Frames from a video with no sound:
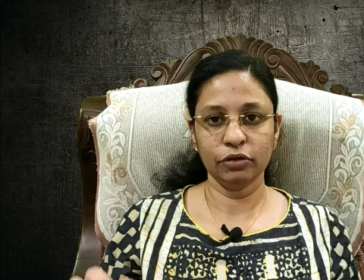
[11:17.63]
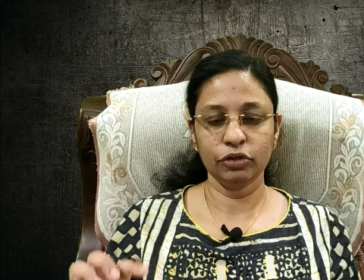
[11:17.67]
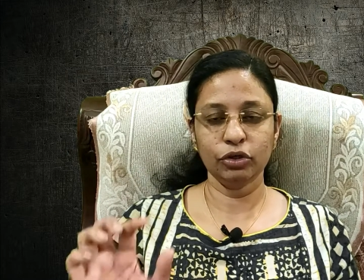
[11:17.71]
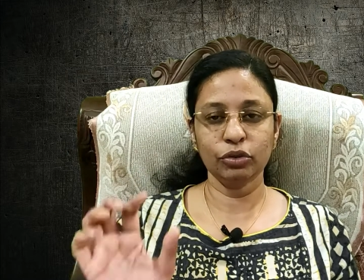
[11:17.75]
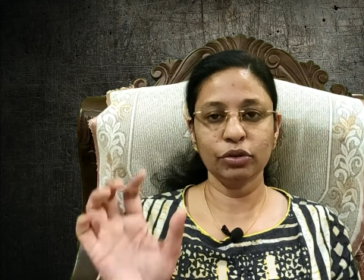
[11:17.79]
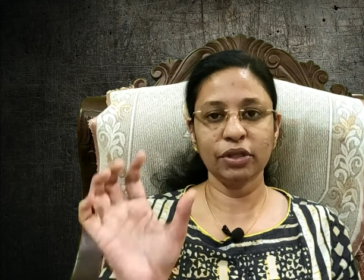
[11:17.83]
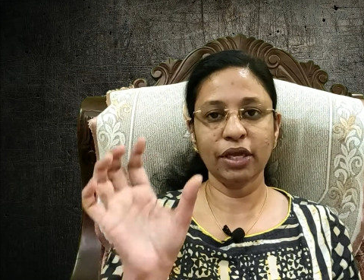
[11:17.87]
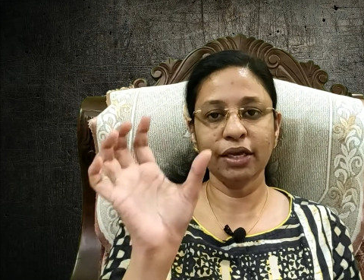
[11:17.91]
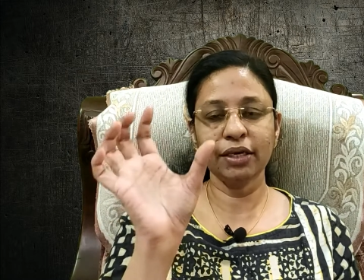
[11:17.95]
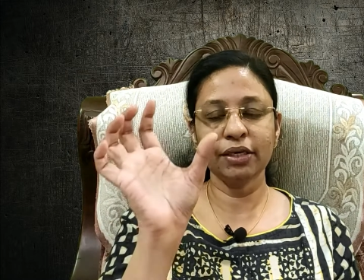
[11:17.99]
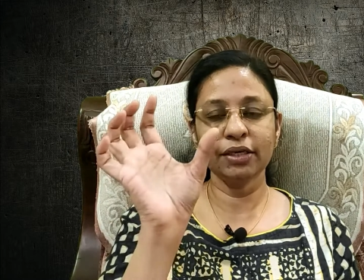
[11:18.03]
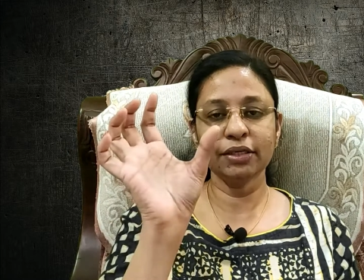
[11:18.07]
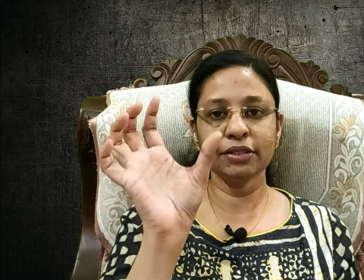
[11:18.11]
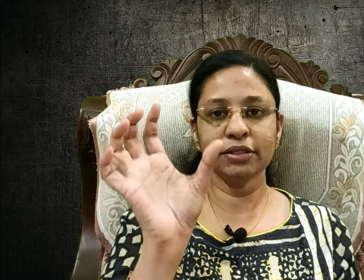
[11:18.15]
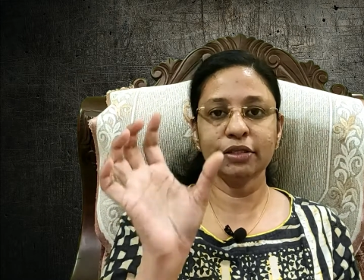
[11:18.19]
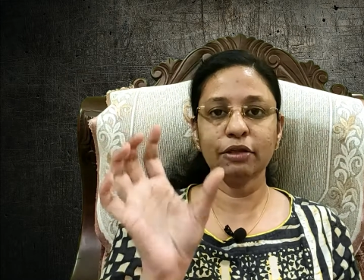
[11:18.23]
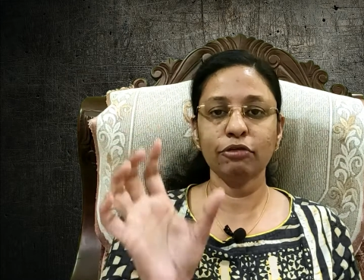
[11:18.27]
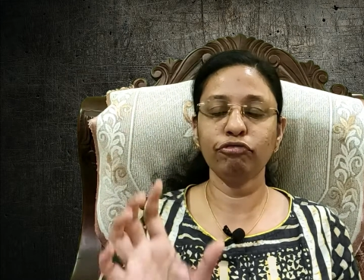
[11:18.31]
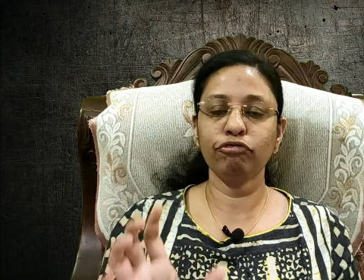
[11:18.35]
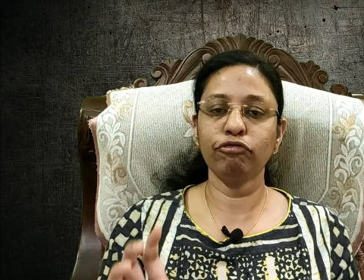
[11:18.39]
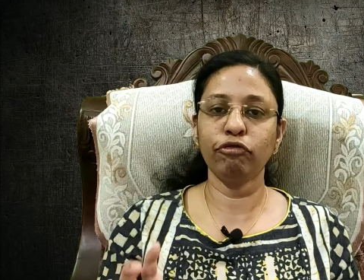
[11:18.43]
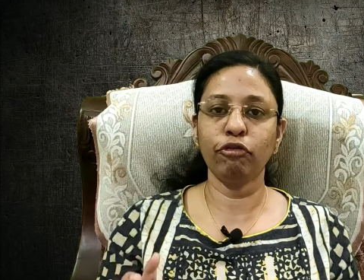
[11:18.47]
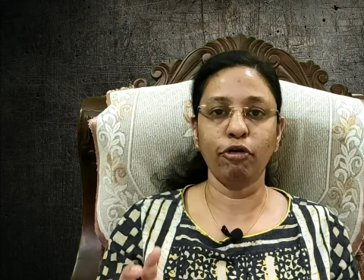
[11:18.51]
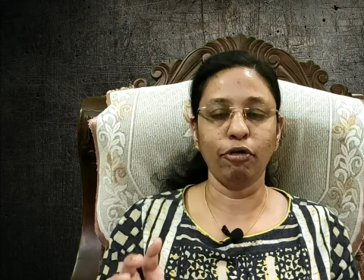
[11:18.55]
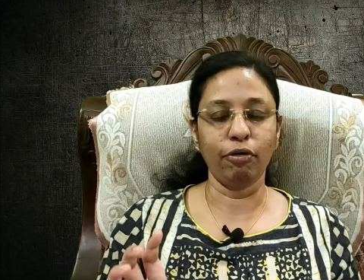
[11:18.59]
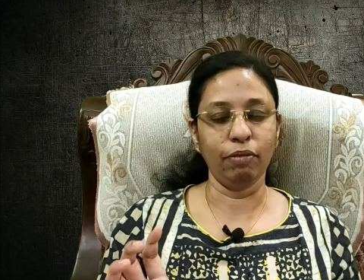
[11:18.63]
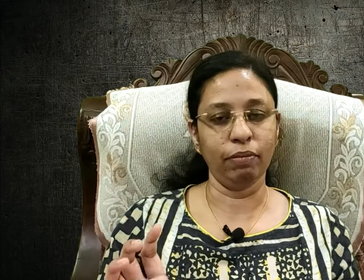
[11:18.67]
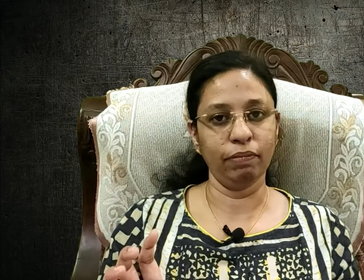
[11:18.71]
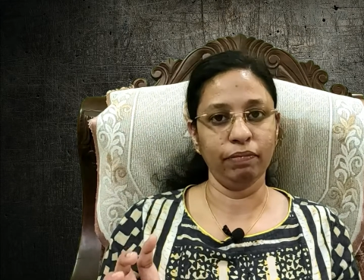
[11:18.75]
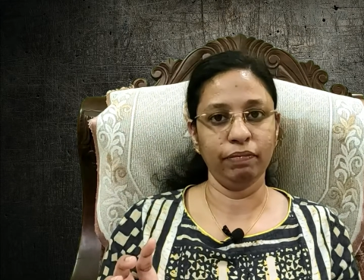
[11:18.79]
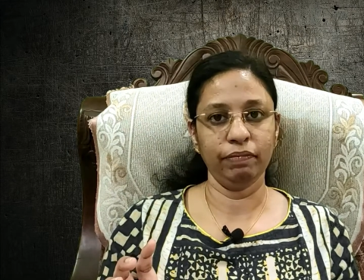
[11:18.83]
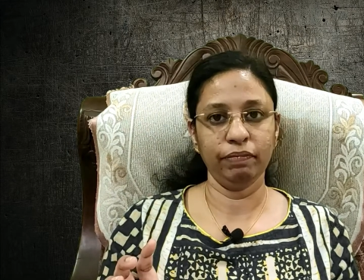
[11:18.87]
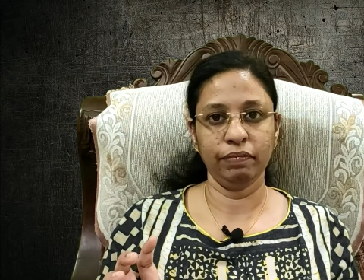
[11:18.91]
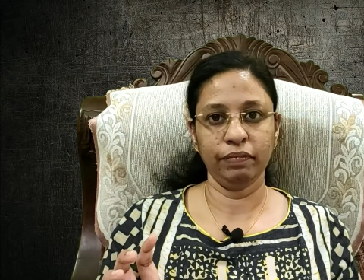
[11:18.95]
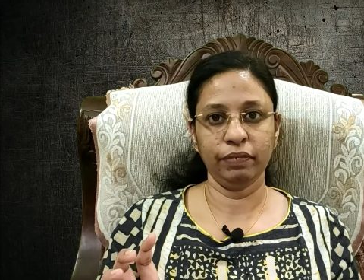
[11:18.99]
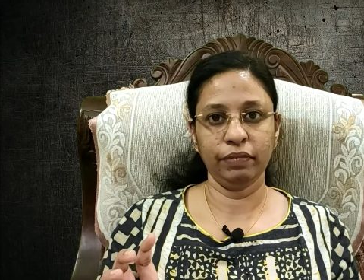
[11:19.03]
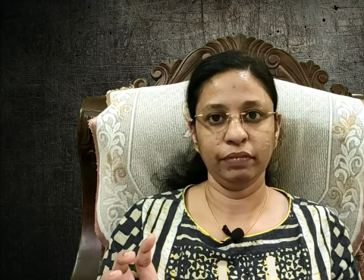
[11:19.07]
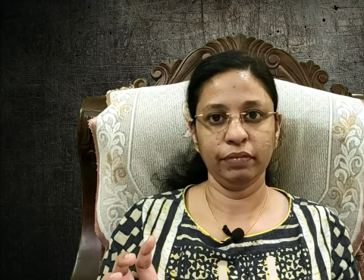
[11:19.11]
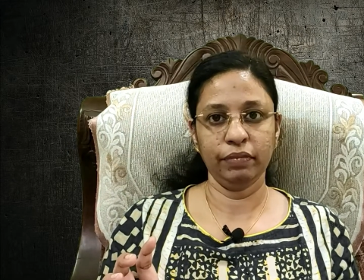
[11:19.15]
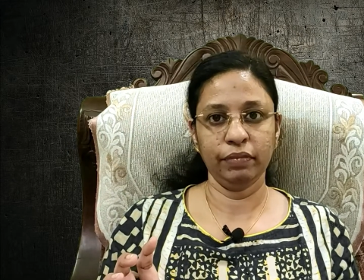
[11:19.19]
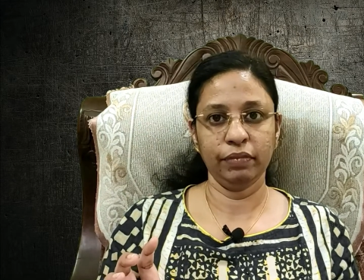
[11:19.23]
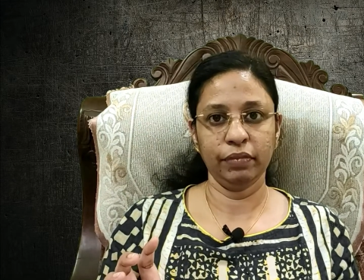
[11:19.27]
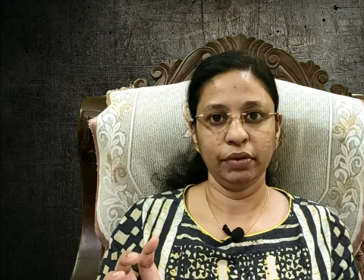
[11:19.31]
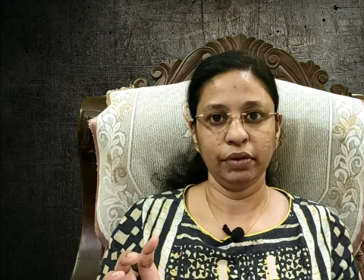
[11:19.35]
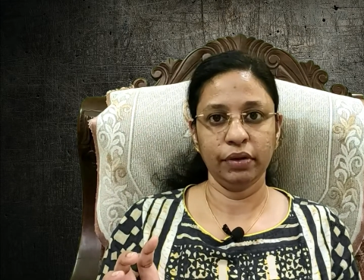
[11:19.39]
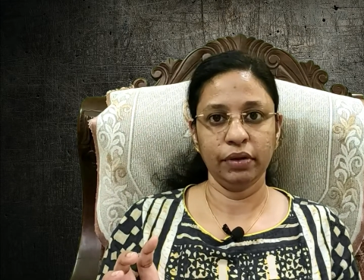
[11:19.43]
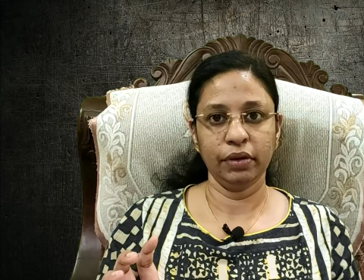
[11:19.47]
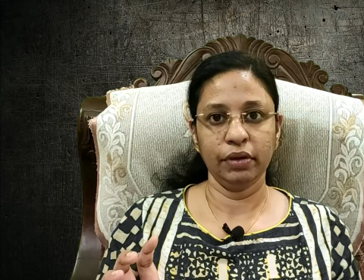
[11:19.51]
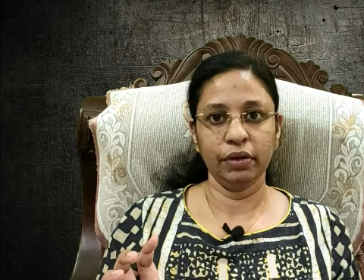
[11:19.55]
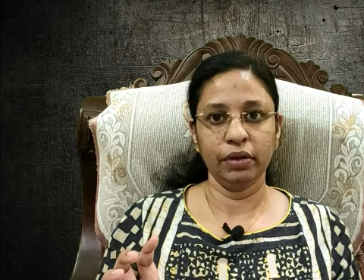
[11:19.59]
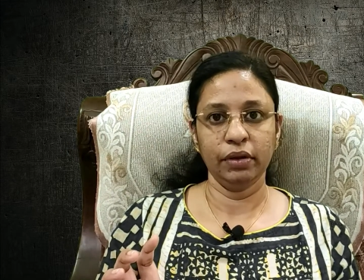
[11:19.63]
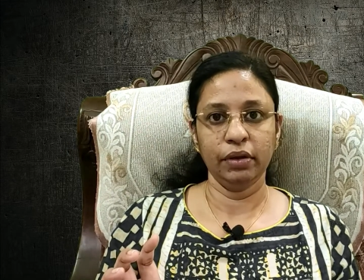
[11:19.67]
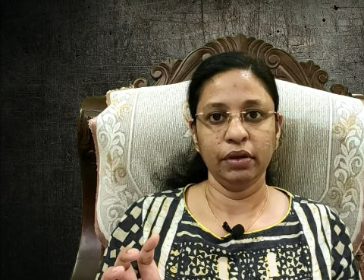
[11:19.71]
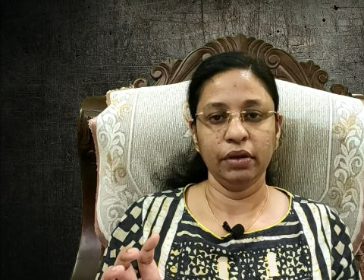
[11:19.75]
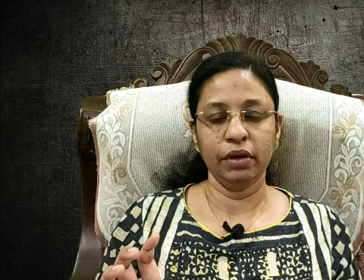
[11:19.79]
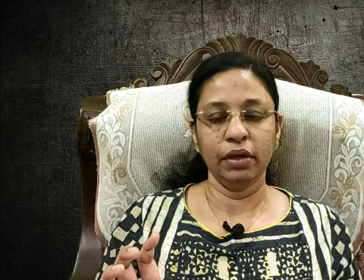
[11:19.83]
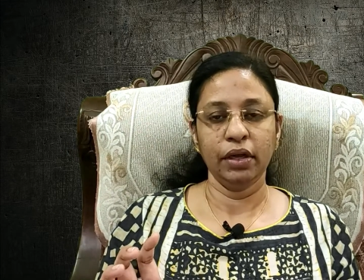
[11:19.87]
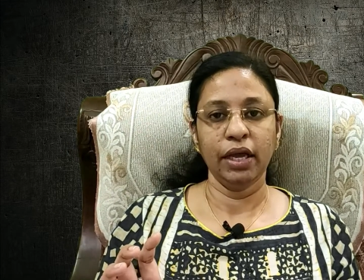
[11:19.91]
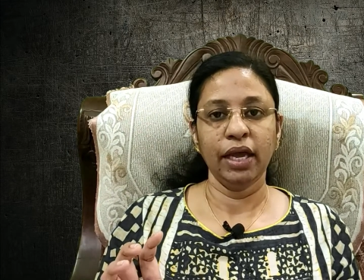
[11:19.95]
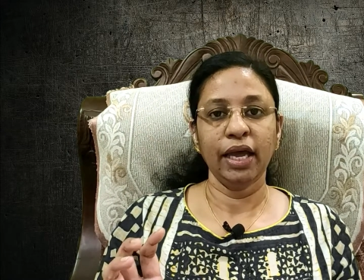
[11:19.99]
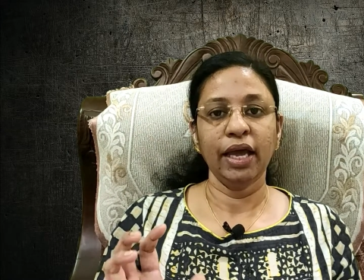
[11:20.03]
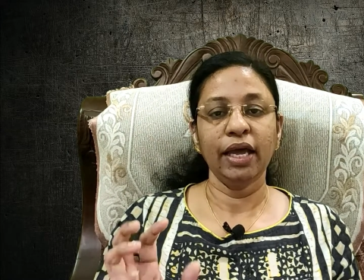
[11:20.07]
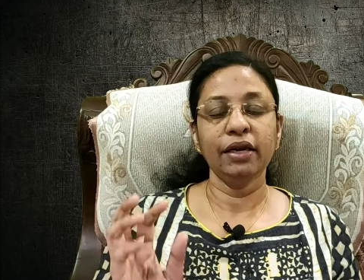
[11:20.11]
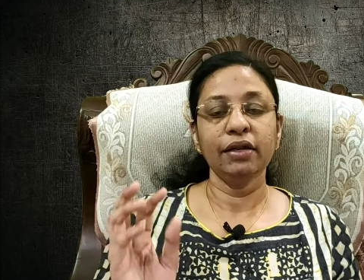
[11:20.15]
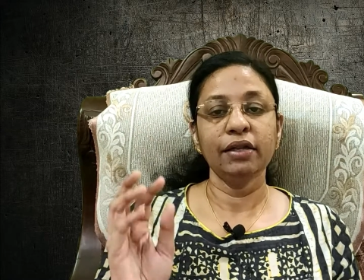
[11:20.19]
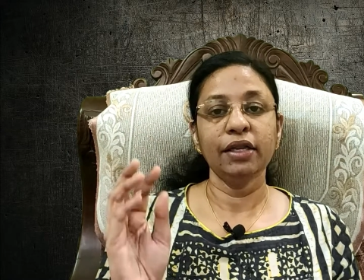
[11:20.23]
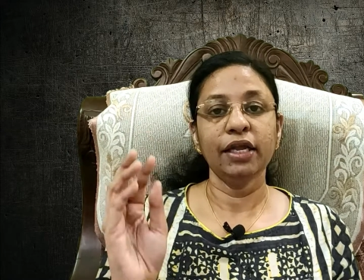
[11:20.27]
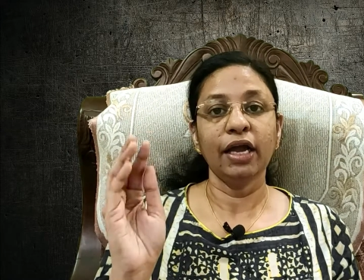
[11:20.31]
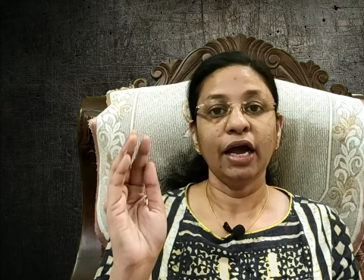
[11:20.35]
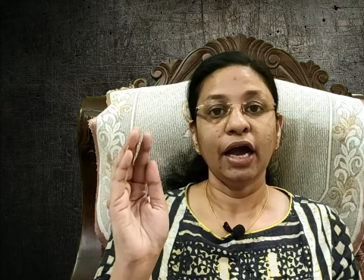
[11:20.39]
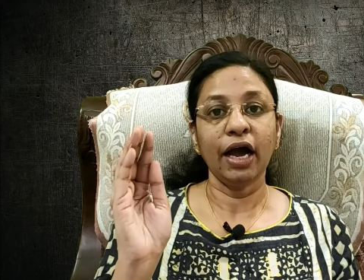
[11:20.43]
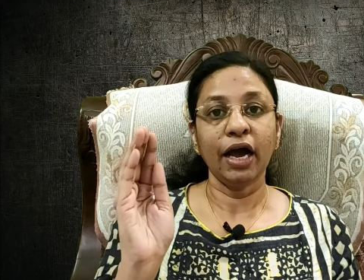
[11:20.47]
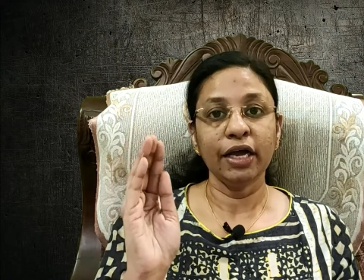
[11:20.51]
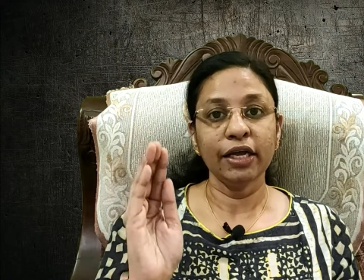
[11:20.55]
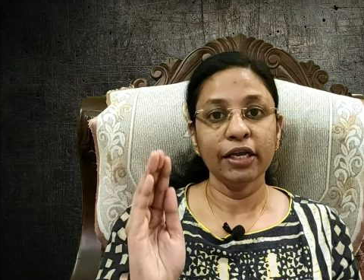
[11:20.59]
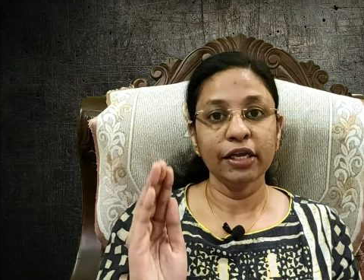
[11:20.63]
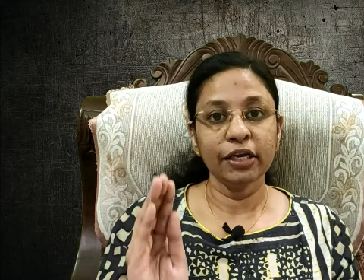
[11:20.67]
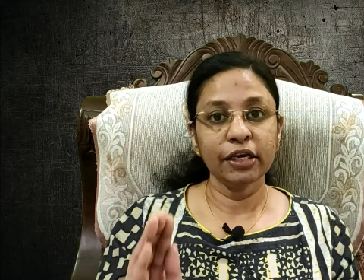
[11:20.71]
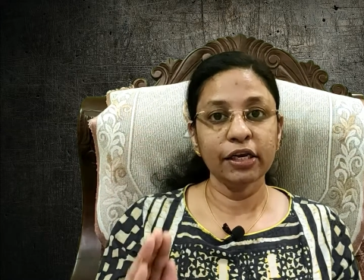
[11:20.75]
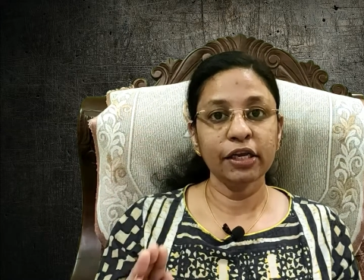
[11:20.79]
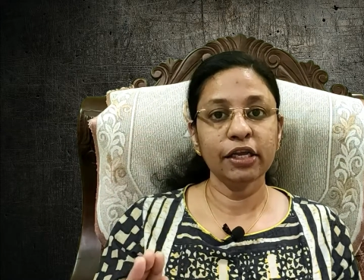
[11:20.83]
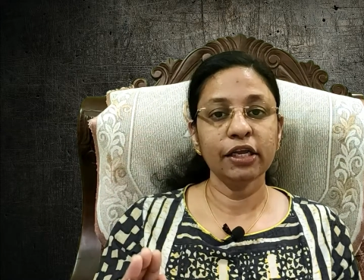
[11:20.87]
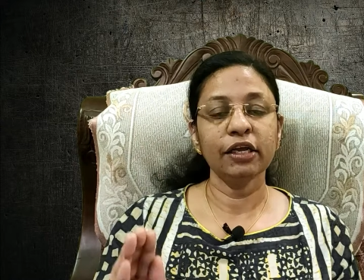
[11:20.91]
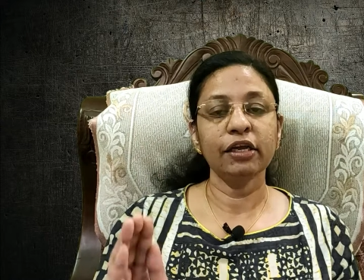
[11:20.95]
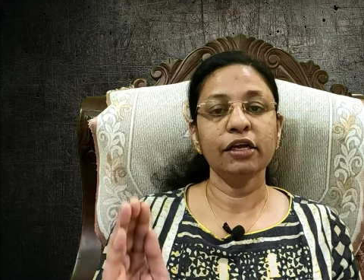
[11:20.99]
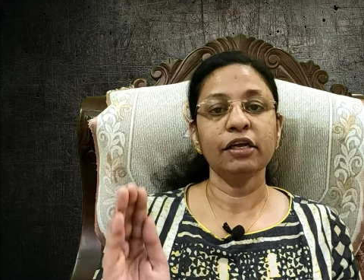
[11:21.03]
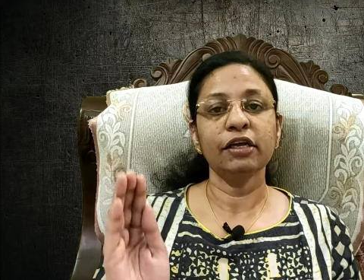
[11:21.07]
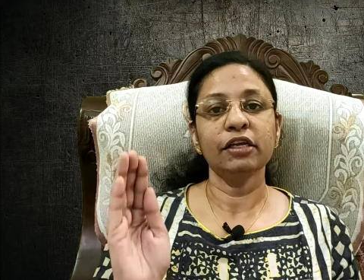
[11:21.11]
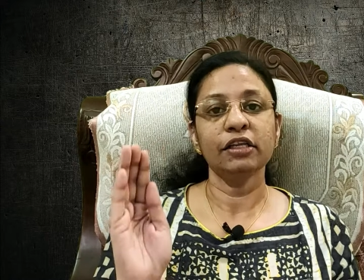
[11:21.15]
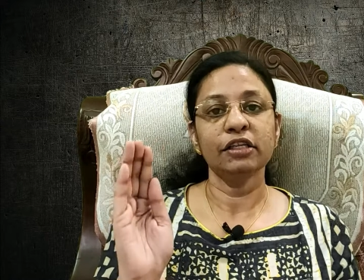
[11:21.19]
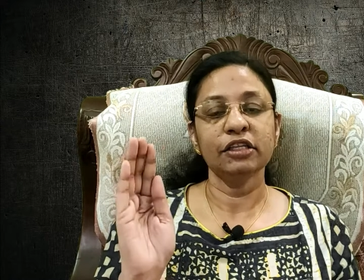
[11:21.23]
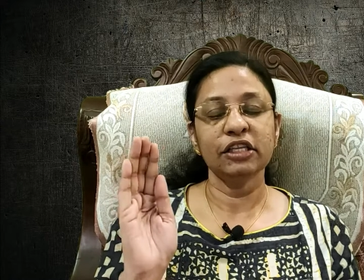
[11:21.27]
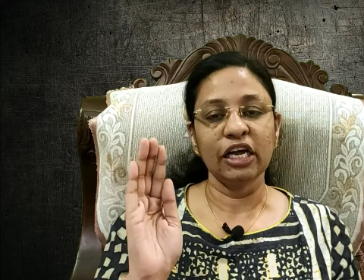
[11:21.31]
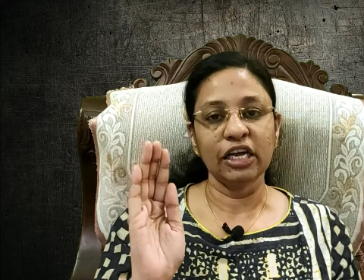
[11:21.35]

So that is the form. And the idea